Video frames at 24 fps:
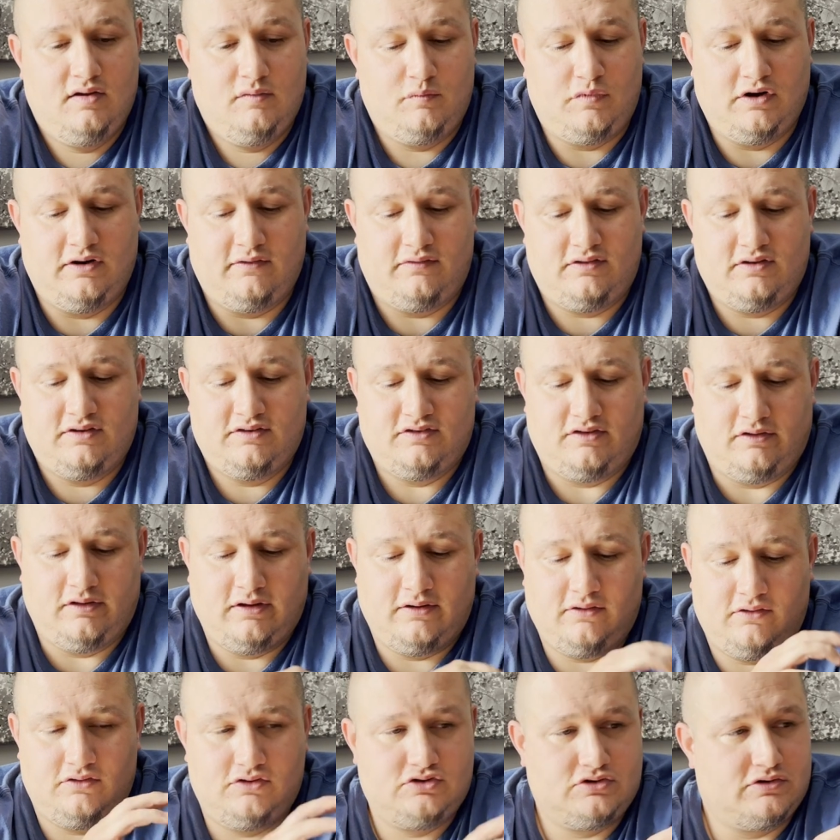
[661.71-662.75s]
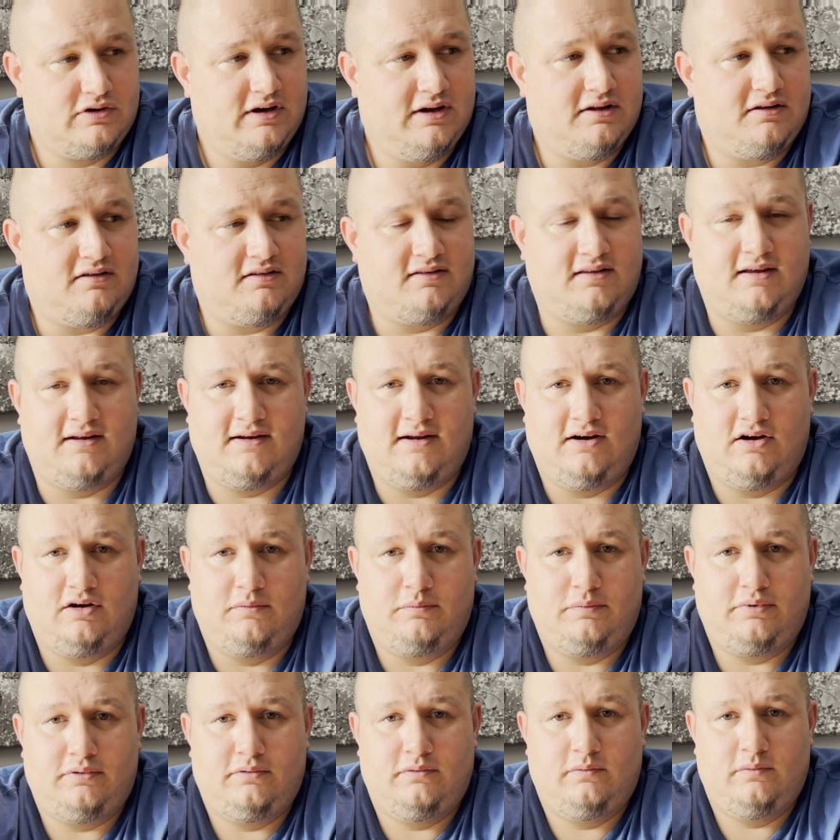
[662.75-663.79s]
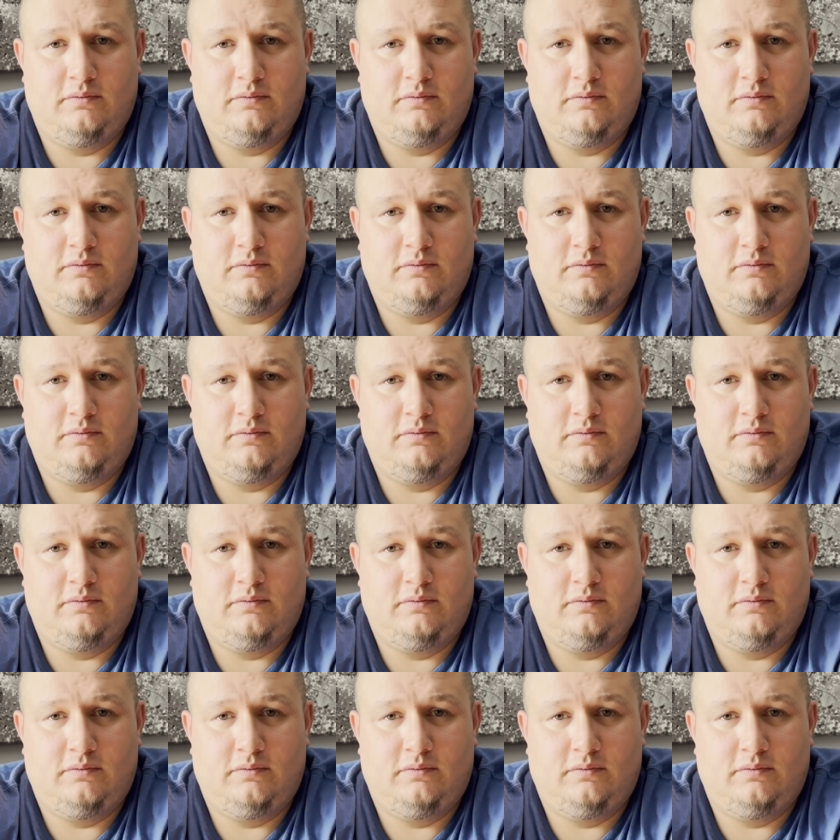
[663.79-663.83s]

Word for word: But if there's little tricks that help